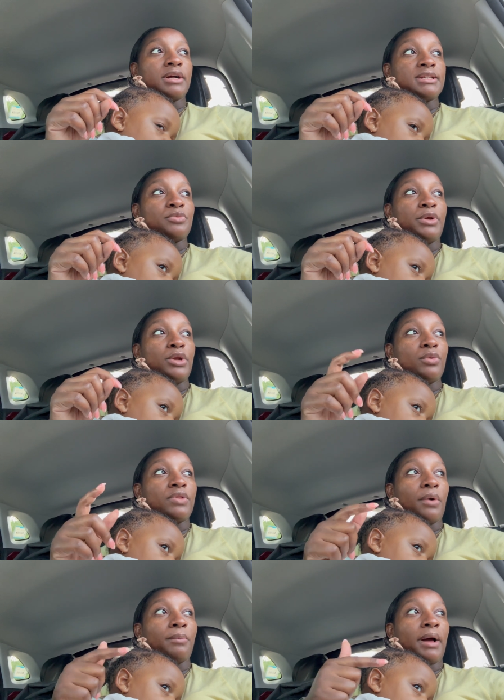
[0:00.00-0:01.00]
because we knew
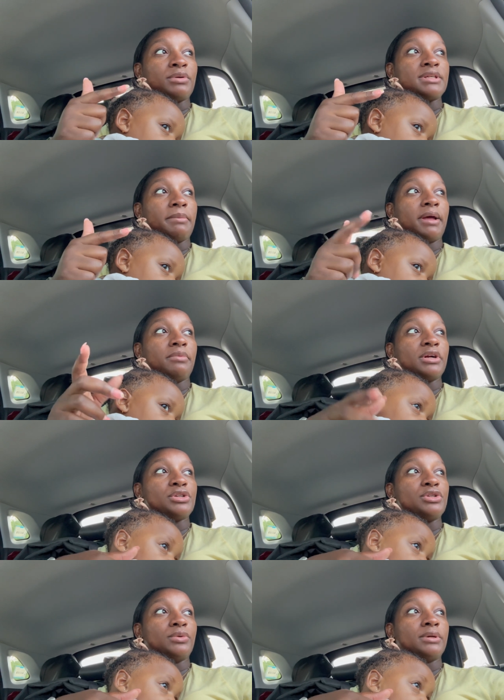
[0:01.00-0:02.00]
that I was coming up there
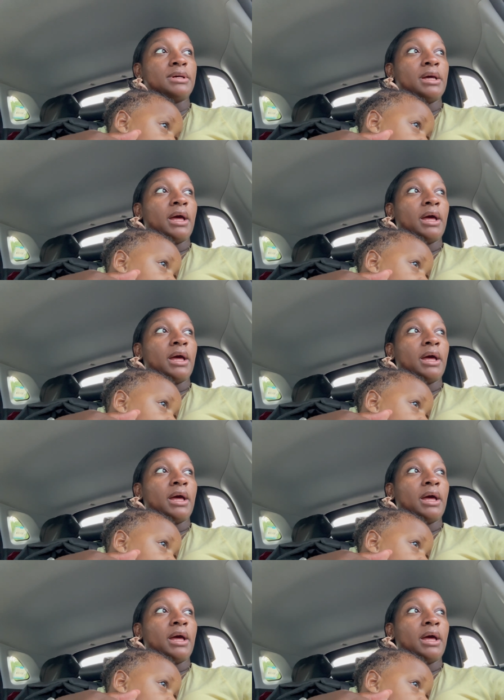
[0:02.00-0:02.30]
soon.